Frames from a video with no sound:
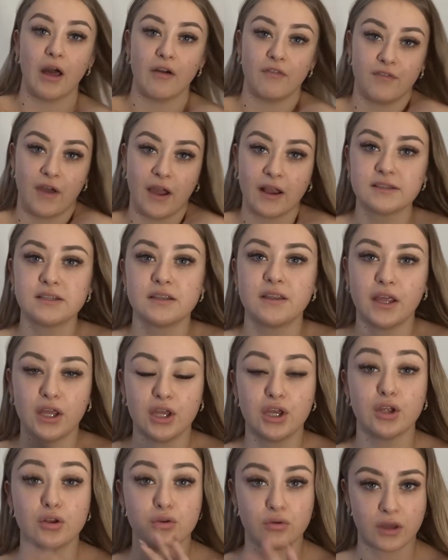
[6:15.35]
A factor that
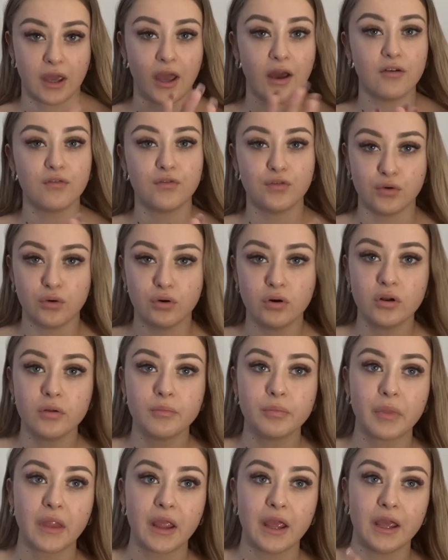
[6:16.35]
you can look out for
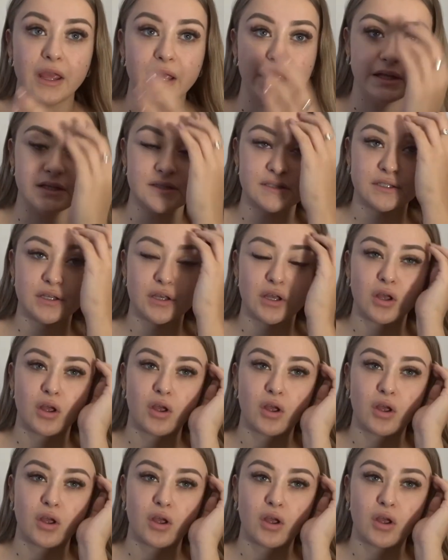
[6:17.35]
is